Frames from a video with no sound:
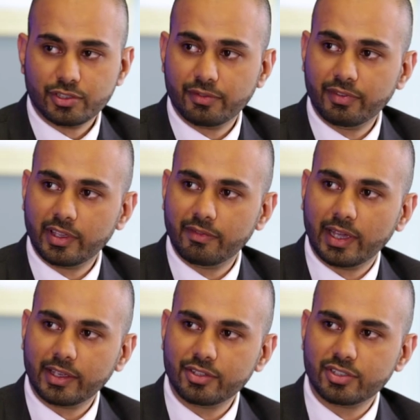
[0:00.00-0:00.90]
Shafiq, if
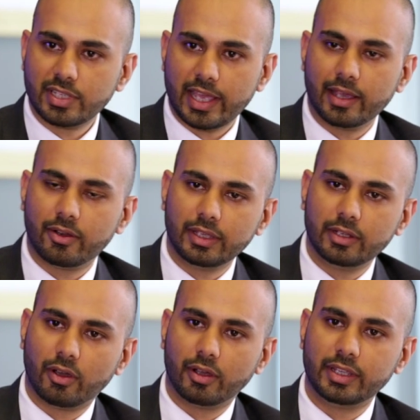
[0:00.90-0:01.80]
I can just add
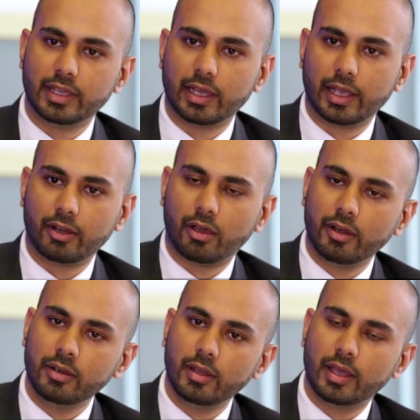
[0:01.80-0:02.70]
in on here, and
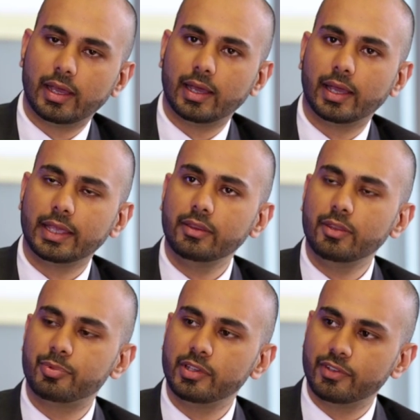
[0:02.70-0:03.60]
in
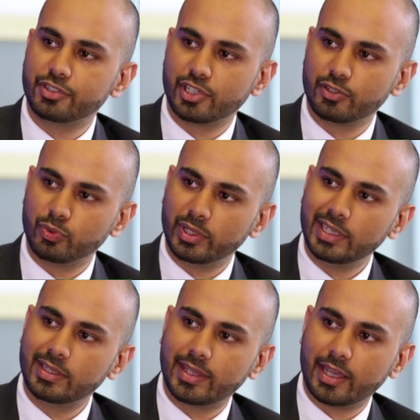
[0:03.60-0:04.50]
the previous shows we
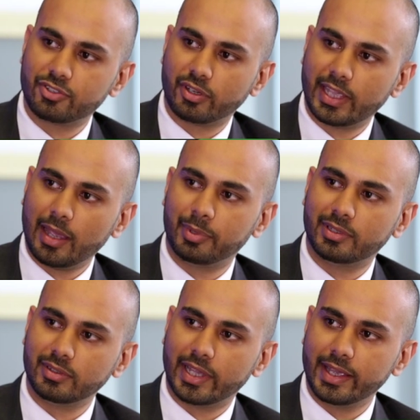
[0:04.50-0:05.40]
did touch on
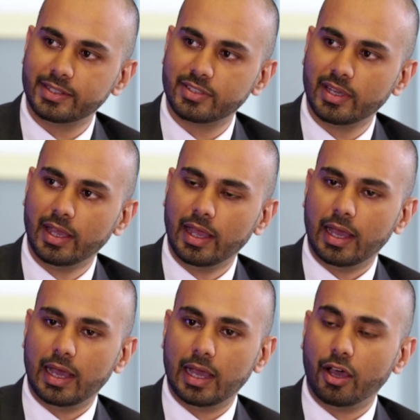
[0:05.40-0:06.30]
capital gains,
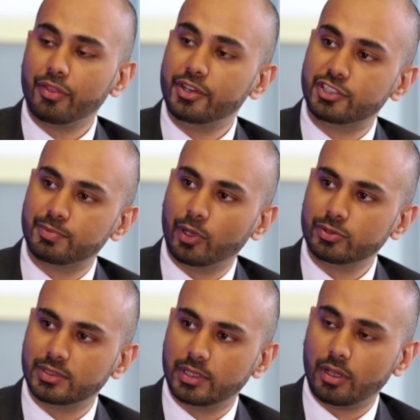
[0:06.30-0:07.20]
on the
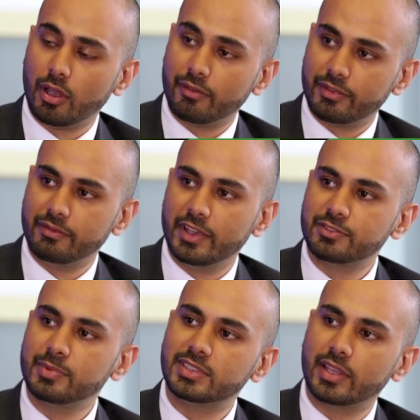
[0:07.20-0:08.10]
disposal of
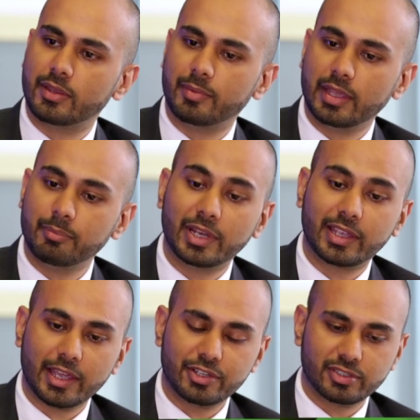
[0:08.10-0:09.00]
investments and the
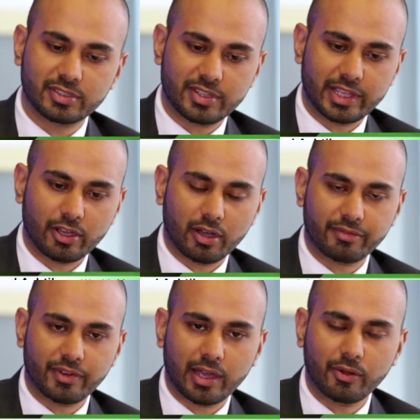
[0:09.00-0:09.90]
implications
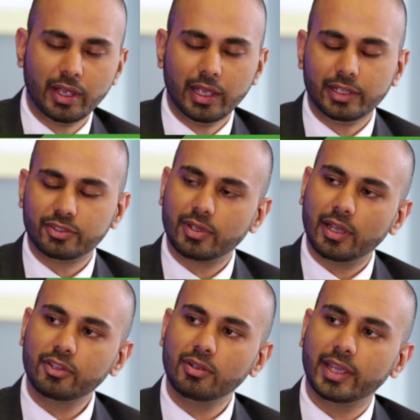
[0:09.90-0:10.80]
thereof. Now, to
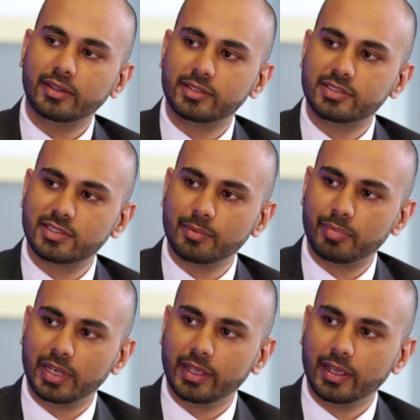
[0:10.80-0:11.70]
calculate it
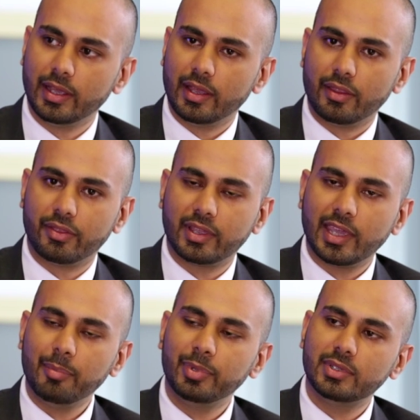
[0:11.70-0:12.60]
simply, the
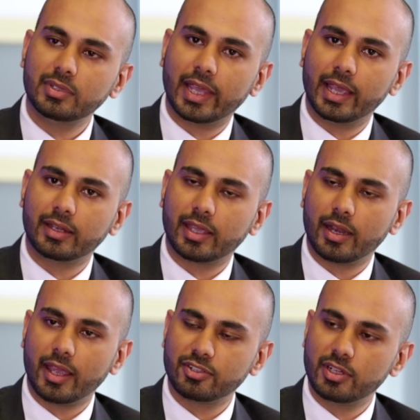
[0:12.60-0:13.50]
capital gain
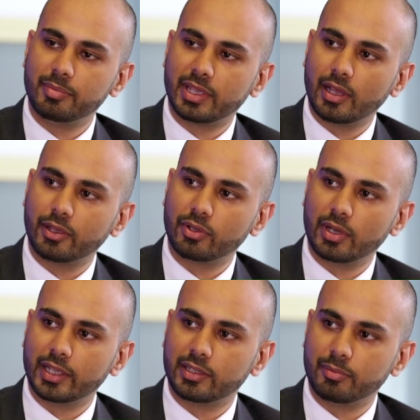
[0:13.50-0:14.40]
can actually be
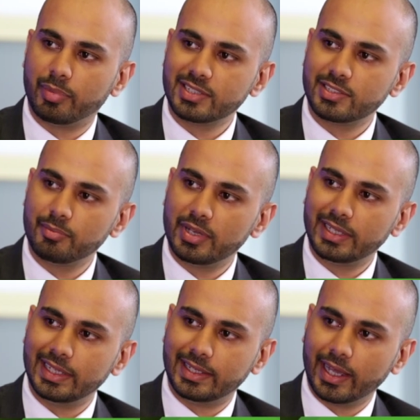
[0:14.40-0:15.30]
calculated by simply
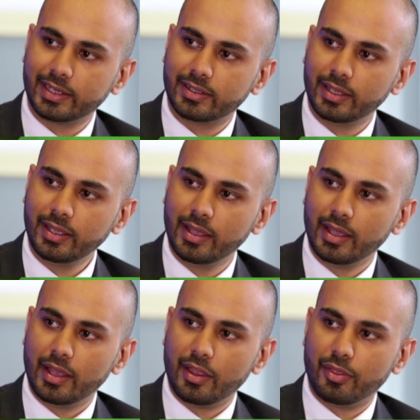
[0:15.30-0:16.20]
deducting
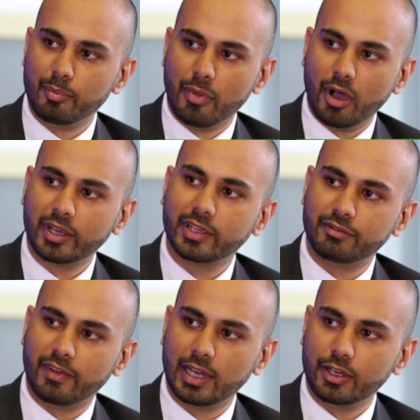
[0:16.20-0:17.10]
the market
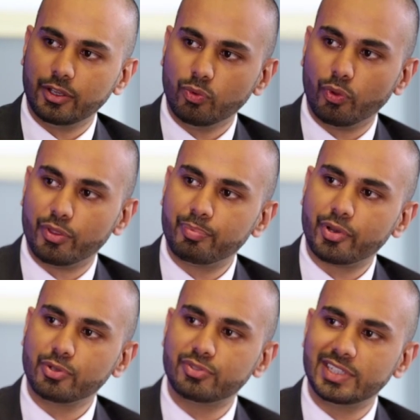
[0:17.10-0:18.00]
value or the
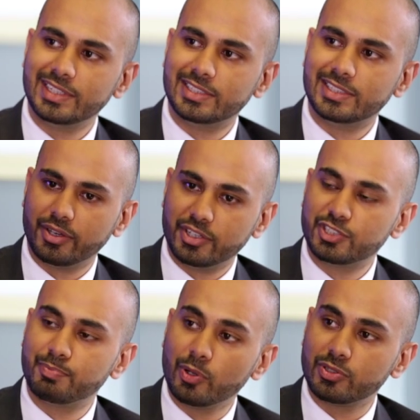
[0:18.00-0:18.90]
proceeds on
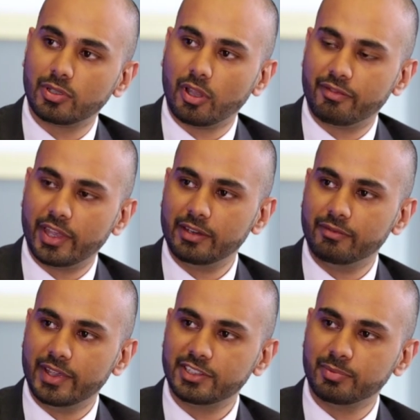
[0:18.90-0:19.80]
disposal of that
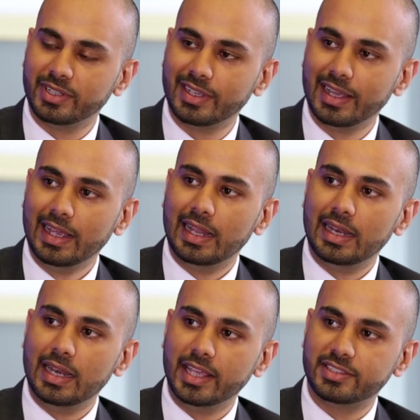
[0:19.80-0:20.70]
investment
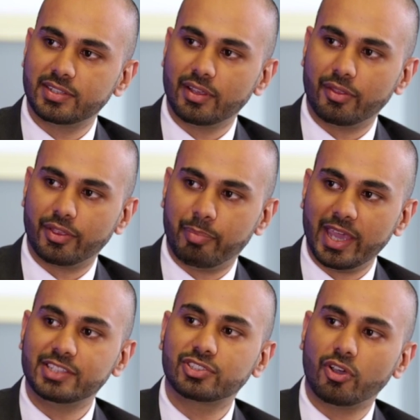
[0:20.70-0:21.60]
less the
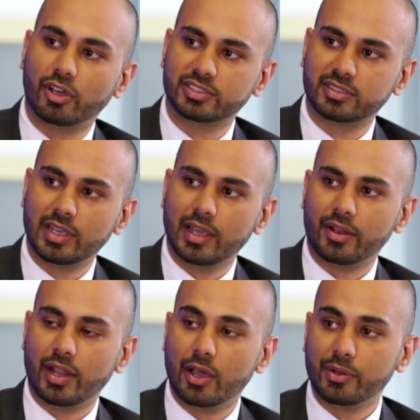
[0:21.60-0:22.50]
base cost.
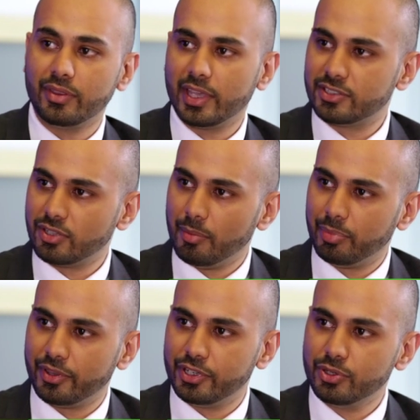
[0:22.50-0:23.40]
Now, in the
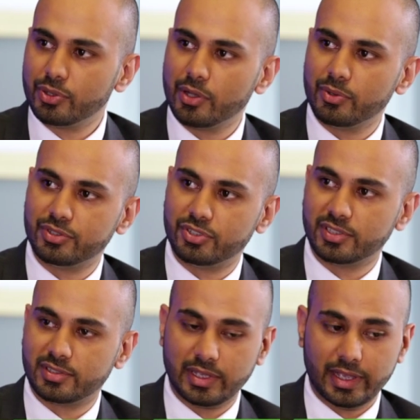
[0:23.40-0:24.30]
example that Hugo has
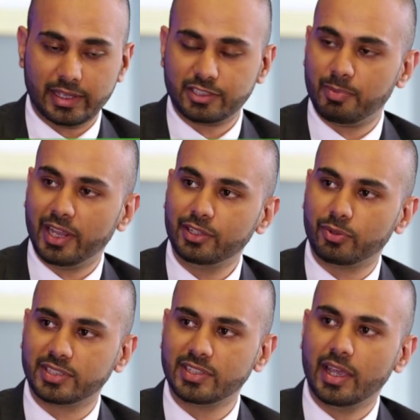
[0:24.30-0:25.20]
just explained
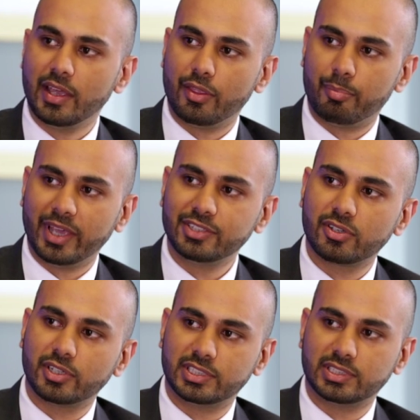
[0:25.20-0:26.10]
to us, the base
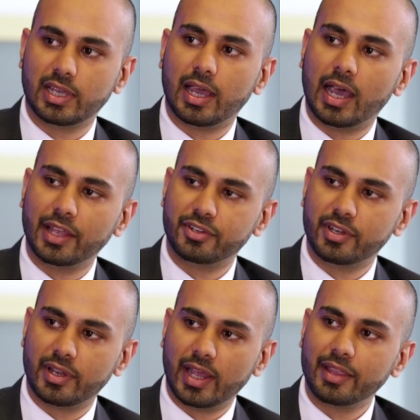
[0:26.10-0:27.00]
cost is
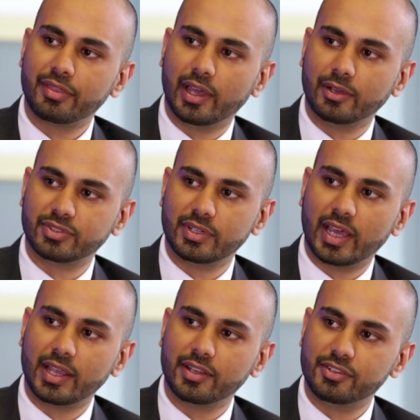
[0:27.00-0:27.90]

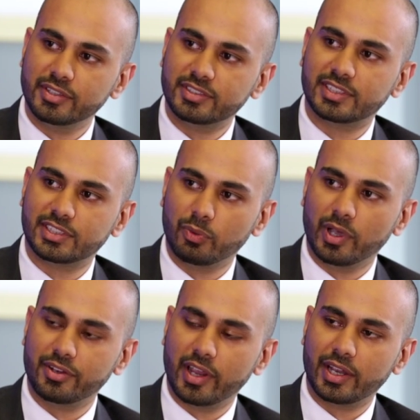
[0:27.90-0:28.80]

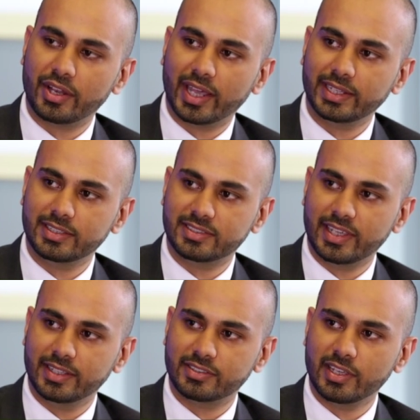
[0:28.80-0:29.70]
109,961 Rand and 90
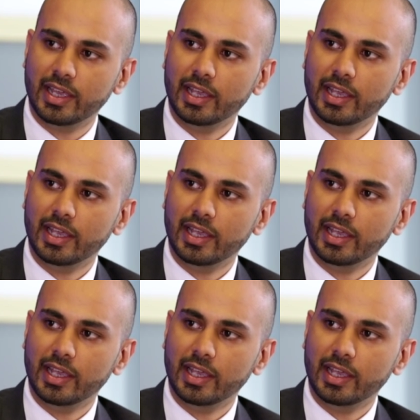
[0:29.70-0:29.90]
cents.